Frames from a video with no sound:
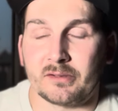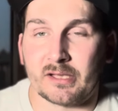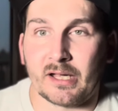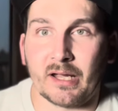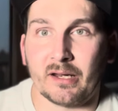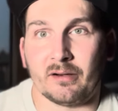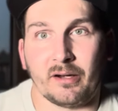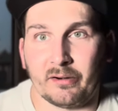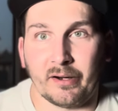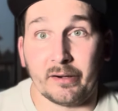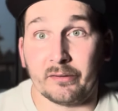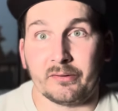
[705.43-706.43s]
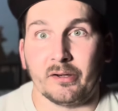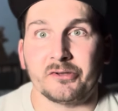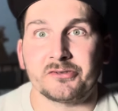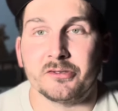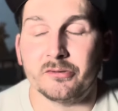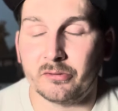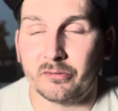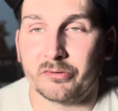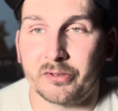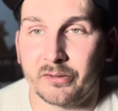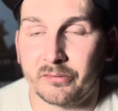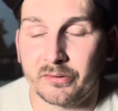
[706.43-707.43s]
I got, I got nothing else to do over
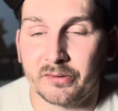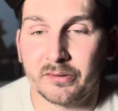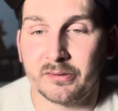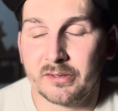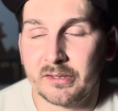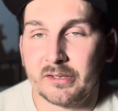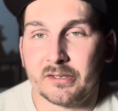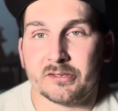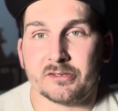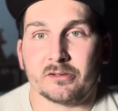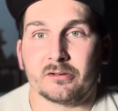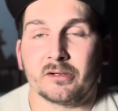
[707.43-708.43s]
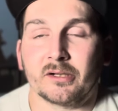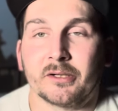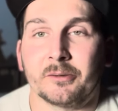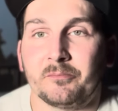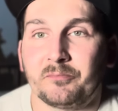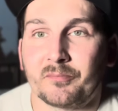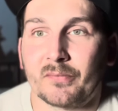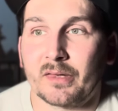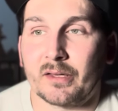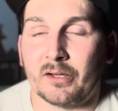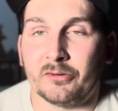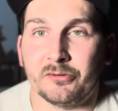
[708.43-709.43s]
here really. So, um,
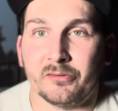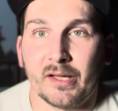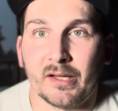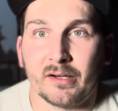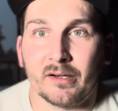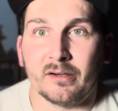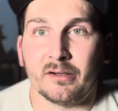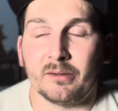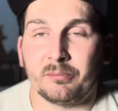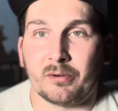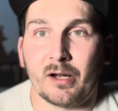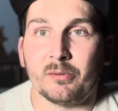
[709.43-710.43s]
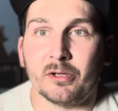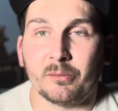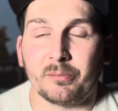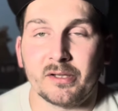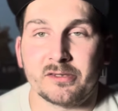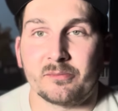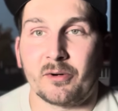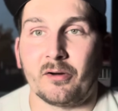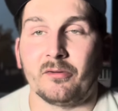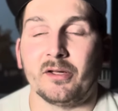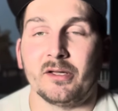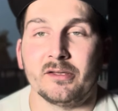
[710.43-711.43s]
I'll do that, edit it up, probably out by
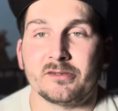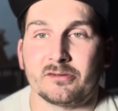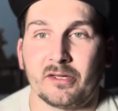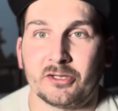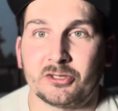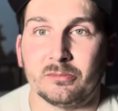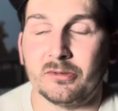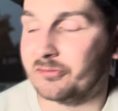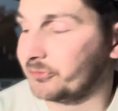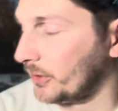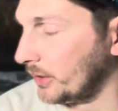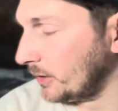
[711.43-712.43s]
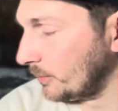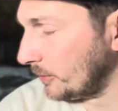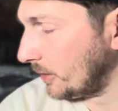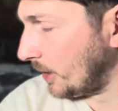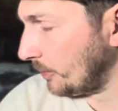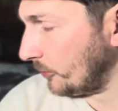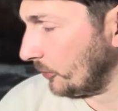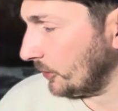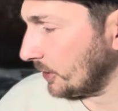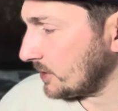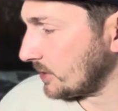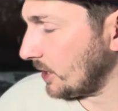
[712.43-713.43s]
tomorrow night. So that should be fun. I'm, I'm
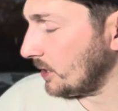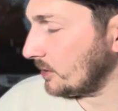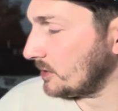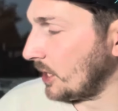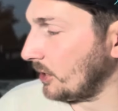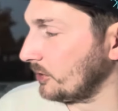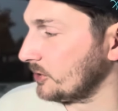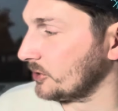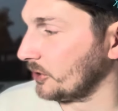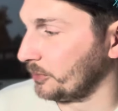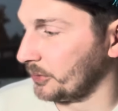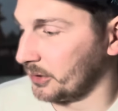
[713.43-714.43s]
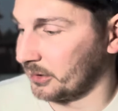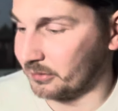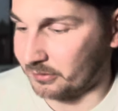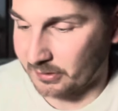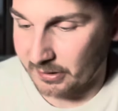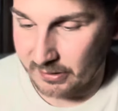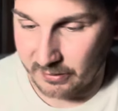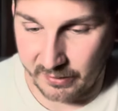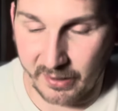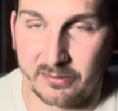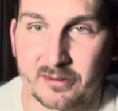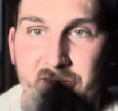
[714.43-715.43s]
really excited to tear these open and I
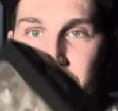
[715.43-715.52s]
got this